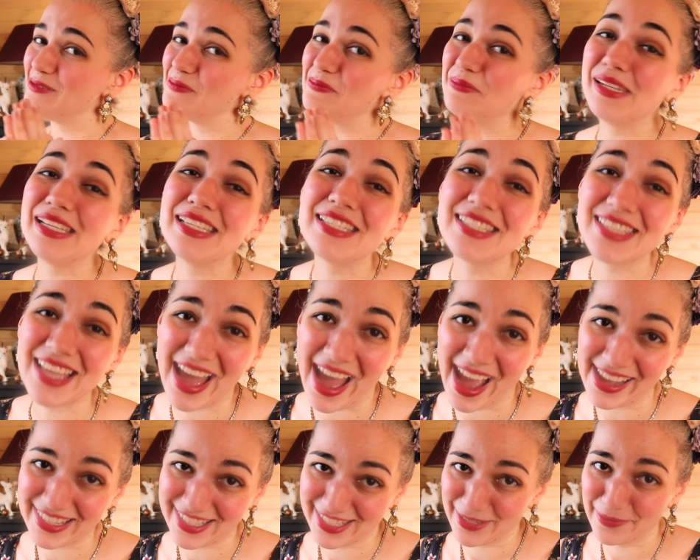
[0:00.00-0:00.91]
Please
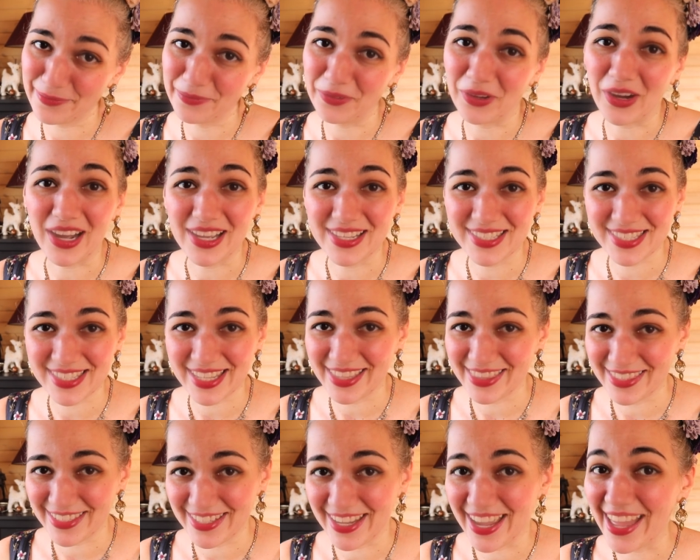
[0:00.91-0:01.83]
act surprised
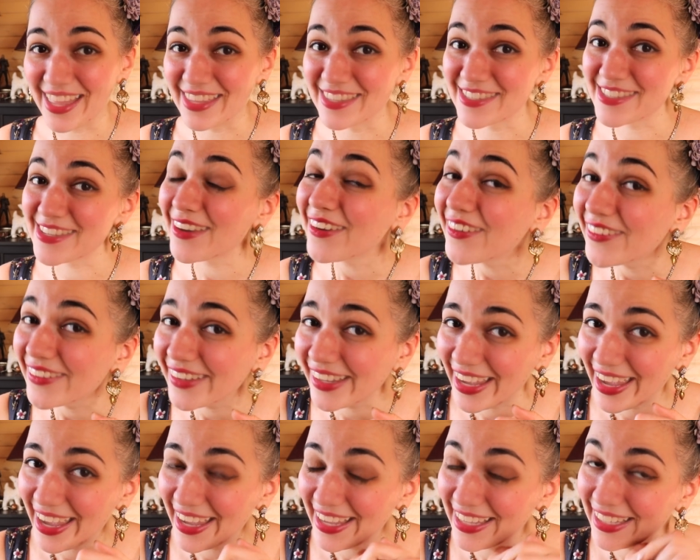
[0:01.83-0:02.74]
at the end,
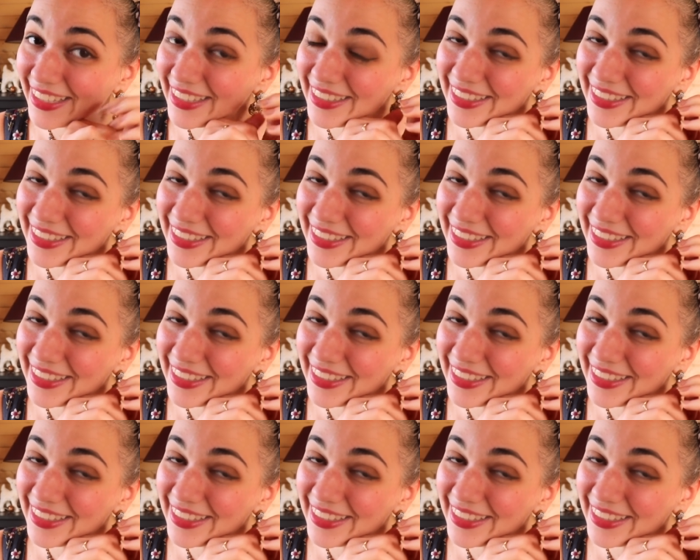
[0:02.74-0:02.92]
okay?